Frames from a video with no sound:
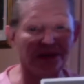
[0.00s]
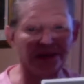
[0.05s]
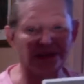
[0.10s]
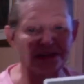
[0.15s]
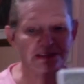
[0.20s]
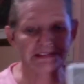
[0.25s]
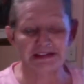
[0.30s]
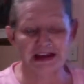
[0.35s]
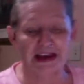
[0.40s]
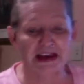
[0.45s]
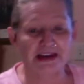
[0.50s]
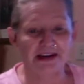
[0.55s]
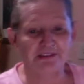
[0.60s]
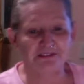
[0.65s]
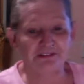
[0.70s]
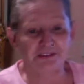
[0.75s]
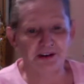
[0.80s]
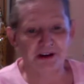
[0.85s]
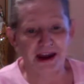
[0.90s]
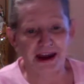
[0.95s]
they say
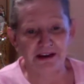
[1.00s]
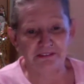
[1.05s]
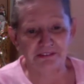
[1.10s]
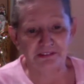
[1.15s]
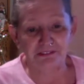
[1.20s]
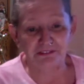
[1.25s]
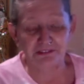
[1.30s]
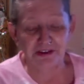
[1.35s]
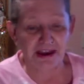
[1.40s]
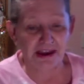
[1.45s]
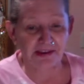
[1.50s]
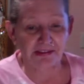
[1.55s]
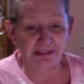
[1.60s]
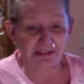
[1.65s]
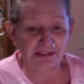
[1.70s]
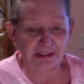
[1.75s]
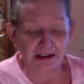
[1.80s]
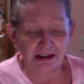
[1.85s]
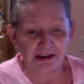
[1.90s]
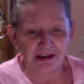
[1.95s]
if you have the faith
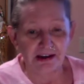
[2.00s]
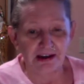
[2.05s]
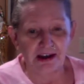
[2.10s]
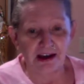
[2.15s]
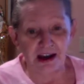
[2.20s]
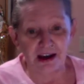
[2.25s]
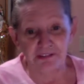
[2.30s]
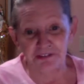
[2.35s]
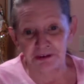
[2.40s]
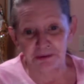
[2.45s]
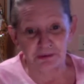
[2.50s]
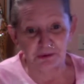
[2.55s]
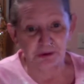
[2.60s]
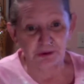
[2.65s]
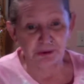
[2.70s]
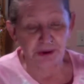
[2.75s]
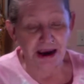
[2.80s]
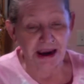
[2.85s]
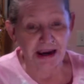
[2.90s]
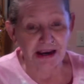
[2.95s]
of a
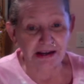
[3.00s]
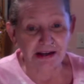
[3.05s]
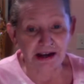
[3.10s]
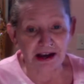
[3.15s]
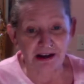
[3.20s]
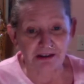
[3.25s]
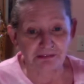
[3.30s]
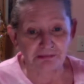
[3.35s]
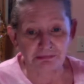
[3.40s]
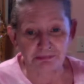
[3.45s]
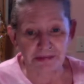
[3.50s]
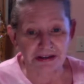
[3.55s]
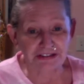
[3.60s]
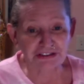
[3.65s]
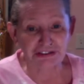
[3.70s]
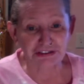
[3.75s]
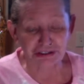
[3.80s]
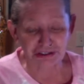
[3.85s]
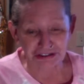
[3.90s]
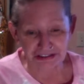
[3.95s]
grain of
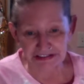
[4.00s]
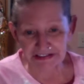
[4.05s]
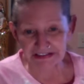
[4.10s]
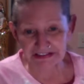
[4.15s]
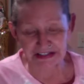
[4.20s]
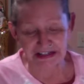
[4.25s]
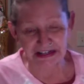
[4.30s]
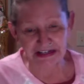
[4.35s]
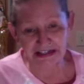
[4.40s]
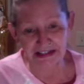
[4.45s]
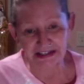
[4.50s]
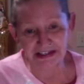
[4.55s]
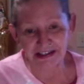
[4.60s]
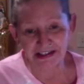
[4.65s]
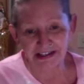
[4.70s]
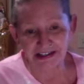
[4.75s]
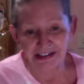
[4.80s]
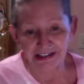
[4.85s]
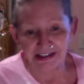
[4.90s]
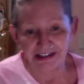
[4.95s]
mustard seed
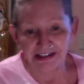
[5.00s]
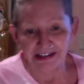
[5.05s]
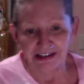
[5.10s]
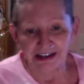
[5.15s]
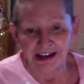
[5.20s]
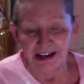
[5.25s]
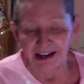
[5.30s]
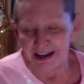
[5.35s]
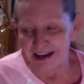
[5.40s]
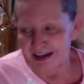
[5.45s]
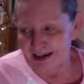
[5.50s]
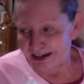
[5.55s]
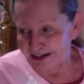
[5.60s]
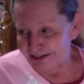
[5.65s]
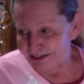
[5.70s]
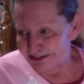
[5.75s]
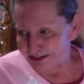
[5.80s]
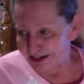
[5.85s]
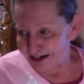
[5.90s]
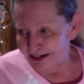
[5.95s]

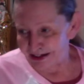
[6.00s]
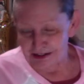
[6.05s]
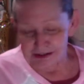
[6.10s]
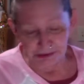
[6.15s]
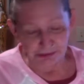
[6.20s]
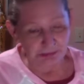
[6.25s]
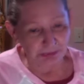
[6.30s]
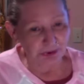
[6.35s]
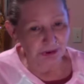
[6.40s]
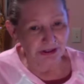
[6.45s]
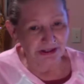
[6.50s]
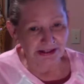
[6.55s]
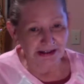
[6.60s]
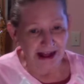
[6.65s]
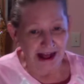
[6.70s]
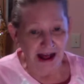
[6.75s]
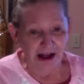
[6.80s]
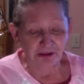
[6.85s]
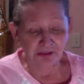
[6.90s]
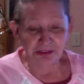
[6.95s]
and you put it
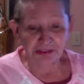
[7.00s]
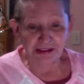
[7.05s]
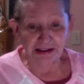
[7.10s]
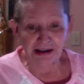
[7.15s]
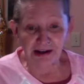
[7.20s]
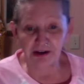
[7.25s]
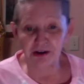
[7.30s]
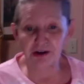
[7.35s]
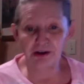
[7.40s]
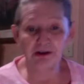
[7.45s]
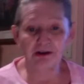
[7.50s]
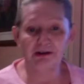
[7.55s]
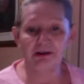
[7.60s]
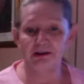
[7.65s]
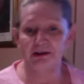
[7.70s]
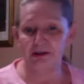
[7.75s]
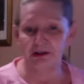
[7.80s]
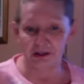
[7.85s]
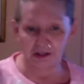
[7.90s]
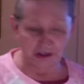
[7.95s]
out there,
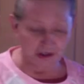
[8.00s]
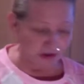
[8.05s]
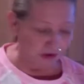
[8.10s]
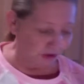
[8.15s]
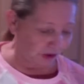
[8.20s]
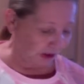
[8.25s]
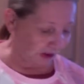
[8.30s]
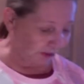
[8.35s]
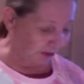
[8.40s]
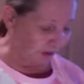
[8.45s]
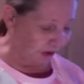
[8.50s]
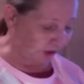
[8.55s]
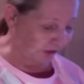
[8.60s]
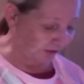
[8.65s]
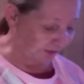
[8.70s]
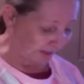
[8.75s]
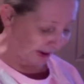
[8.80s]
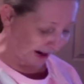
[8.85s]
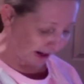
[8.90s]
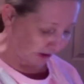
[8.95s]
you can move
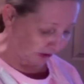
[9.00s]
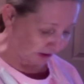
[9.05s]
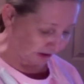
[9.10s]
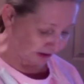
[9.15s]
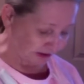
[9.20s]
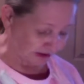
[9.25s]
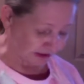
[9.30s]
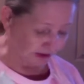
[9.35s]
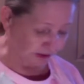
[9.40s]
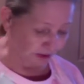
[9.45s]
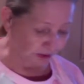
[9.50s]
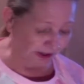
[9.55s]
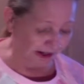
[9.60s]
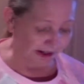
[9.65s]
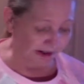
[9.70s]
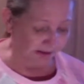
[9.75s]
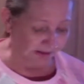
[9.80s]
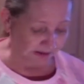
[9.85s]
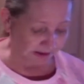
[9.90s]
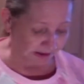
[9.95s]
mountains.
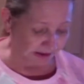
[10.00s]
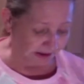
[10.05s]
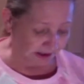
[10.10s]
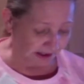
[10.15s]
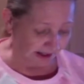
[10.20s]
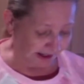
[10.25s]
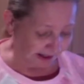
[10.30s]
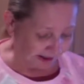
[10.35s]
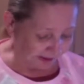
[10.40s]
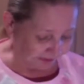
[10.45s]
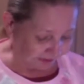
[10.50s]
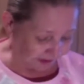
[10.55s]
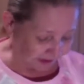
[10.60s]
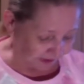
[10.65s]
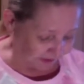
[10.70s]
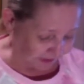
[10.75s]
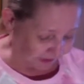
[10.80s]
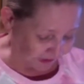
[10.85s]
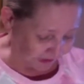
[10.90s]
Well, you have, if you're